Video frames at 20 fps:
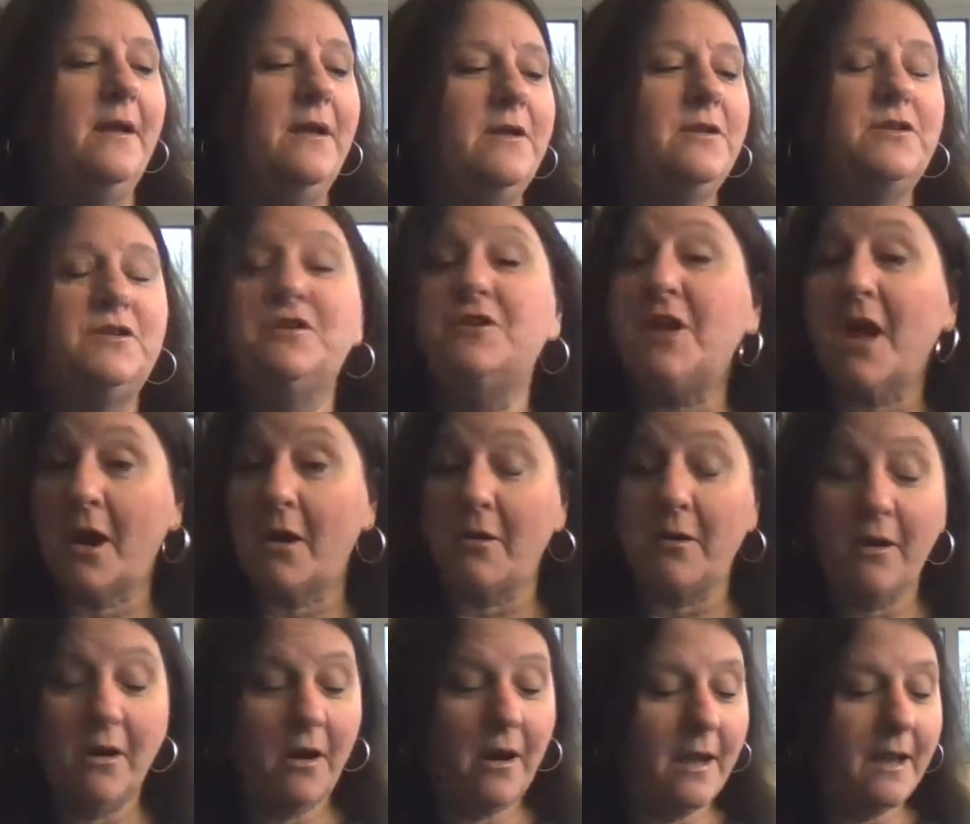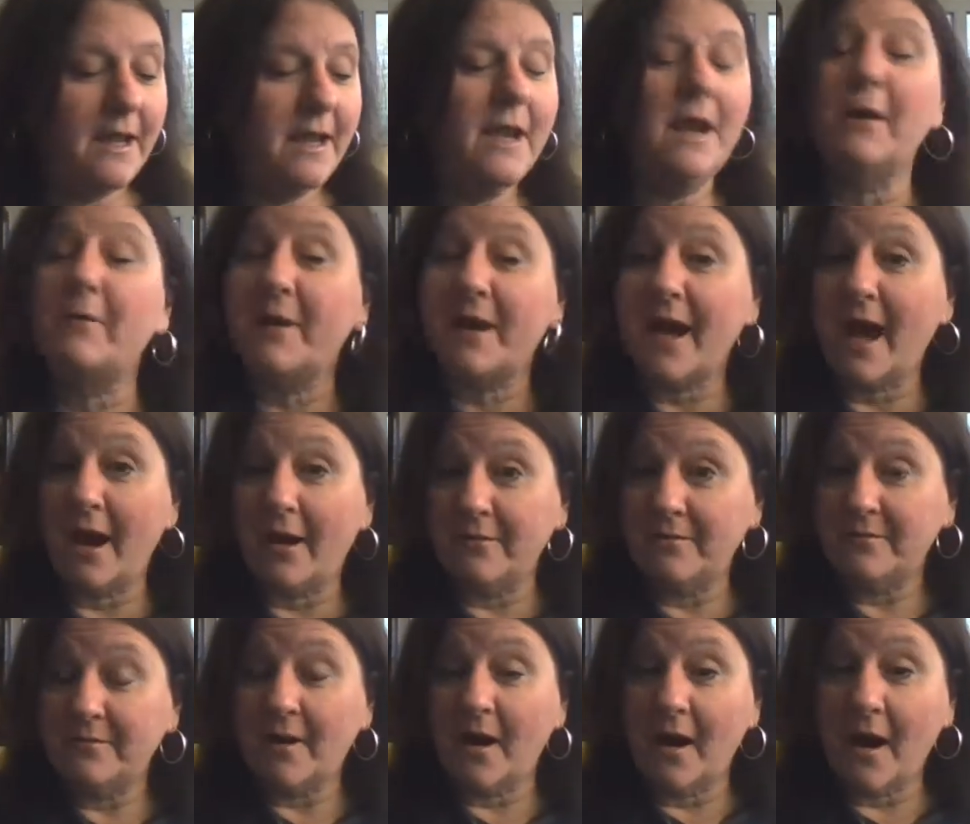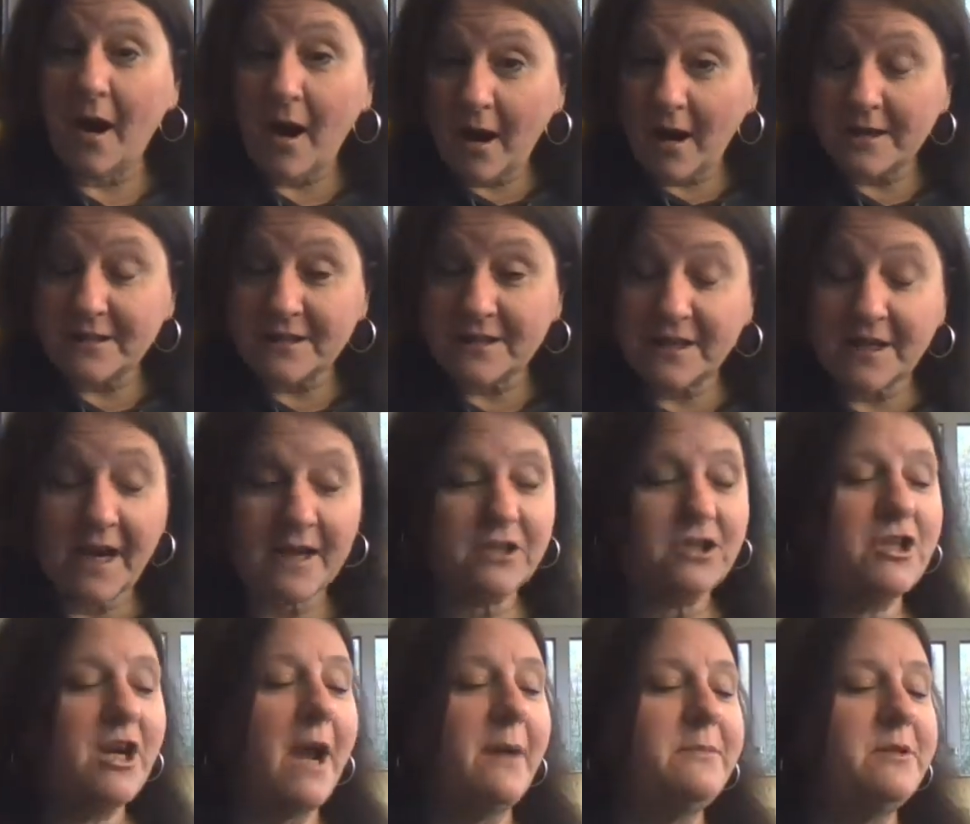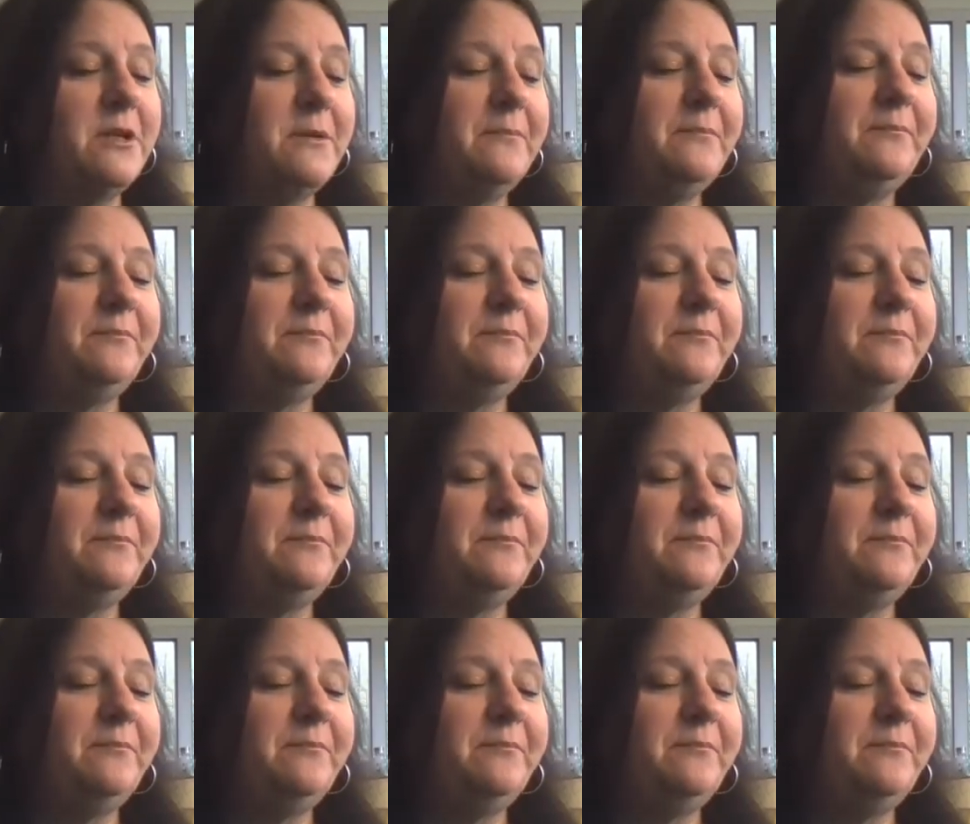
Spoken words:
So here we go, on to the next chapter.